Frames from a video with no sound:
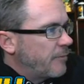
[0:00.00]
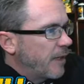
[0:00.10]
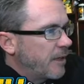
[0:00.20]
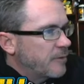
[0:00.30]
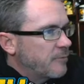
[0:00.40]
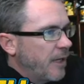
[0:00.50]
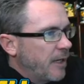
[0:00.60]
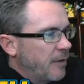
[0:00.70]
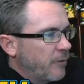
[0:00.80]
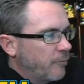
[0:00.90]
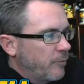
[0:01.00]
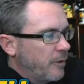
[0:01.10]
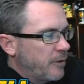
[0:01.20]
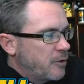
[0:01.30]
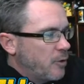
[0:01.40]
We got to get we got to get through
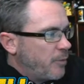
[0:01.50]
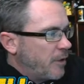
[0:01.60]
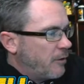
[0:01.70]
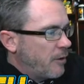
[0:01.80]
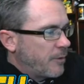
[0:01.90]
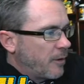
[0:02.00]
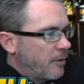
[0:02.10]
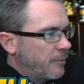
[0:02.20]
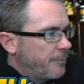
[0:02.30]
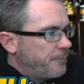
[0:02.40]
a Chewpio up here.